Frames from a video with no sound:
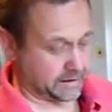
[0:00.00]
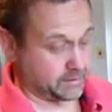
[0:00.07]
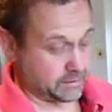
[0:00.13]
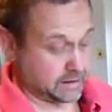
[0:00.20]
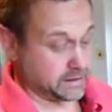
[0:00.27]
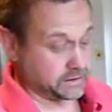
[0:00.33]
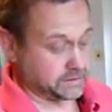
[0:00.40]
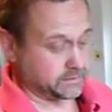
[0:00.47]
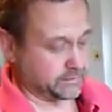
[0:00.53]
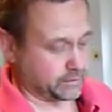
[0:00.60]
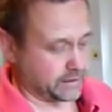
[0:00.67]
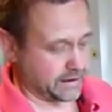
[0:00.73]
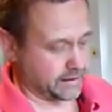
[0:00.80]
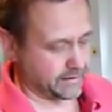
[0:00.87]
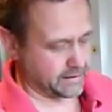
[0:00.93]
Okay, so we've
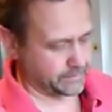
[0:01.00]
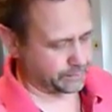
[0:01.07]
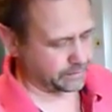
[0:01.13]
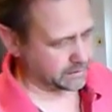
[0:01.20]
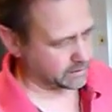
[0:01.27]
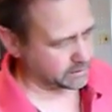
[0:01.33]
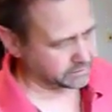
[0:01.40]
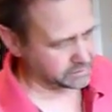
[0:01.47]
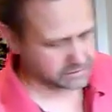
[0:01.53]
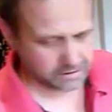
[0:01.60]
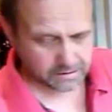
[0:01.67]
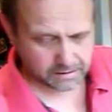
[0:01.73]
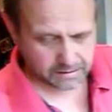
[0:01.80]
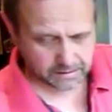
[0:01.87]
got our apricots,